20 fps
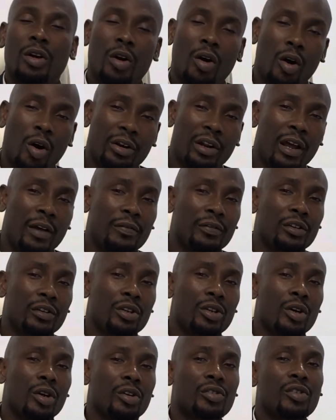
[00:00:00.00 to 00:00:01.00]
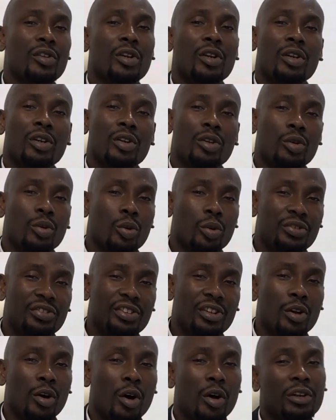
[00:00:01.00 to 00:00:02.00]
other videos you will
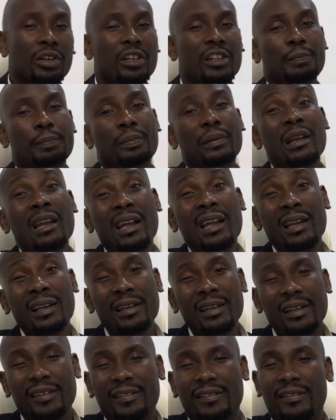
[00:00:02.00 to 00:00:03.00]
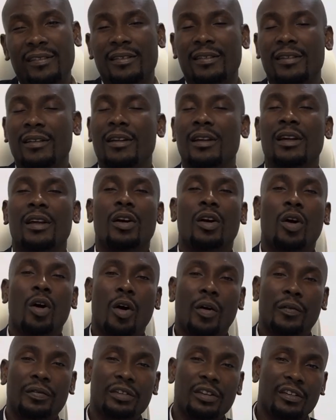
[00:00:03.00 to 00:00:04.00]
see on the playlist
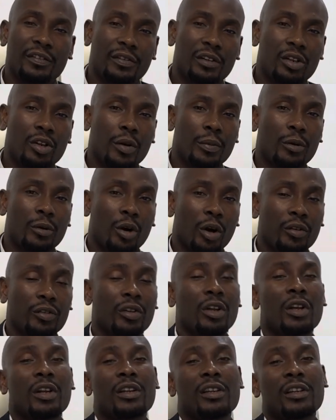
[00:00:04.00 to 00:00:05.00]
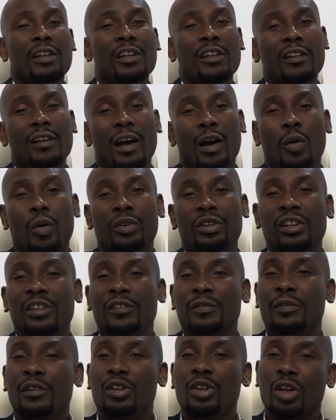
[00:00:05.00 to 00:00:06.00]
of this video, because this
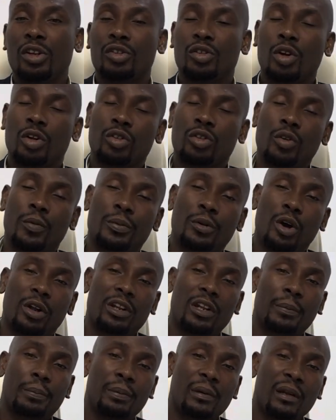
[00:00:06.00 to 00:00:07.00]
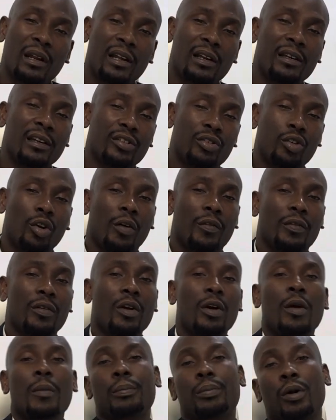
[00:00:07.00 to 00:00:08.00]
video is going to be on a playlist of
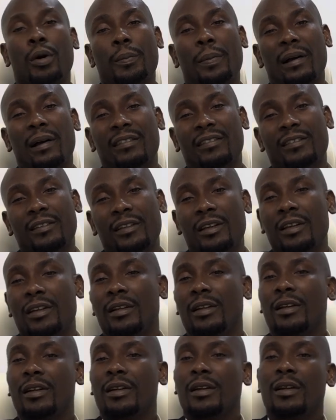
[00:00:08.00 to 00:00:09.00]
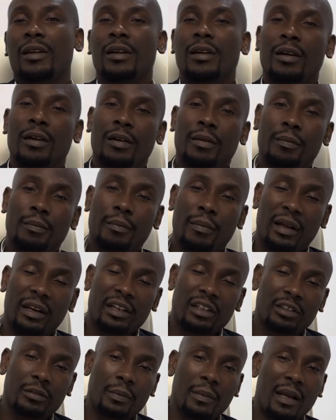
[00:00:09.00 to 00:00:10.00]
property
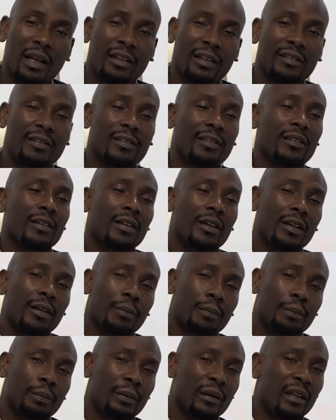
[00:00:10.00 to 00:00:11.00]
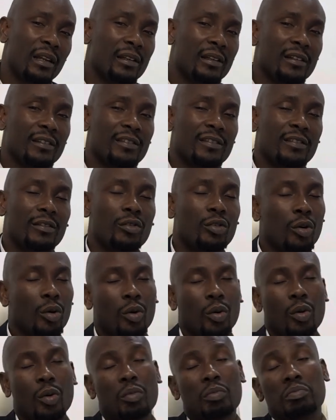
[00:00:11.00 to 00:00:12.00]
management playlist,
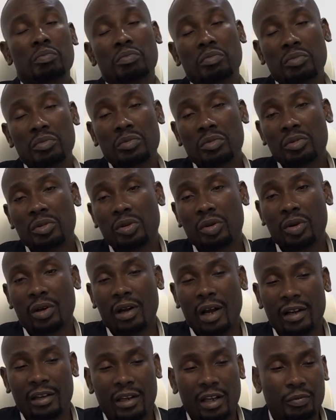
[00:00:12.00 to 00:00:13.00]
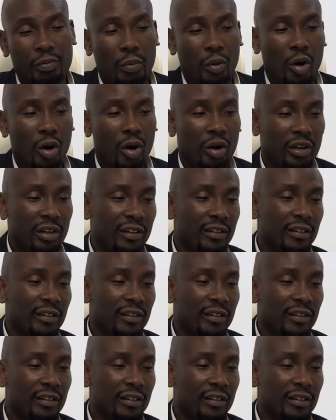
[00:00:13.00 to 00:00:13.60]
so you can get more